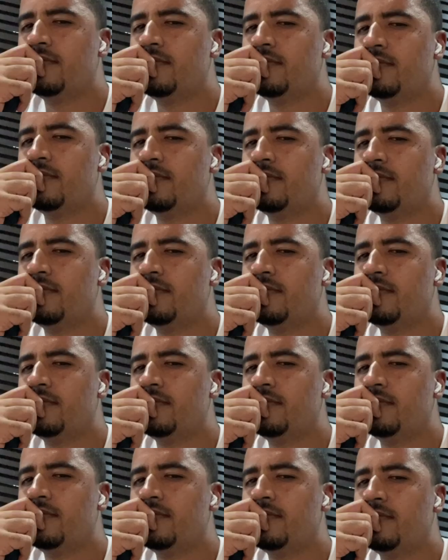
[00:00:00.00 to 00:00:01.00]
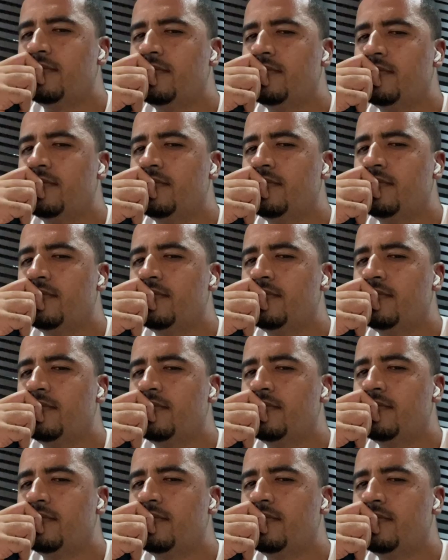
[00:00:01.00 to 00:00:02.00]

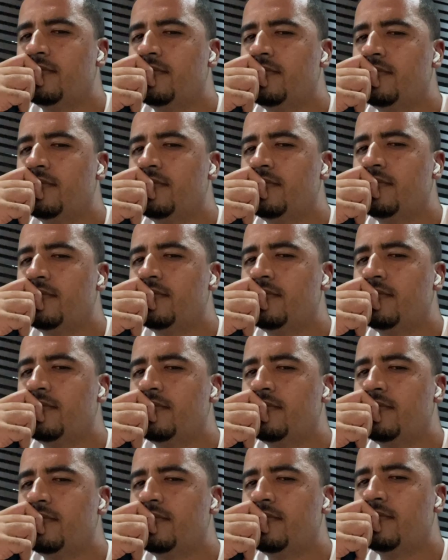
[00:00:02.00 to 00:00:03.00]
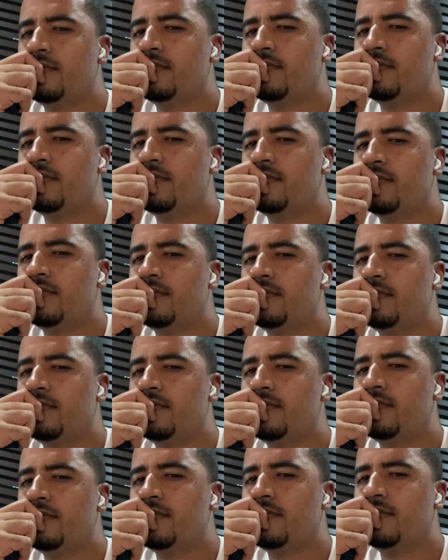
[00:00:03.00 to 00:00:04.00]

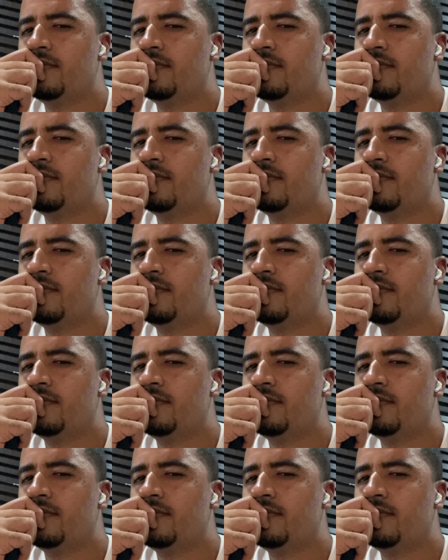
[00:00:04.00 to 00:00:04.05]
Nobody speaks.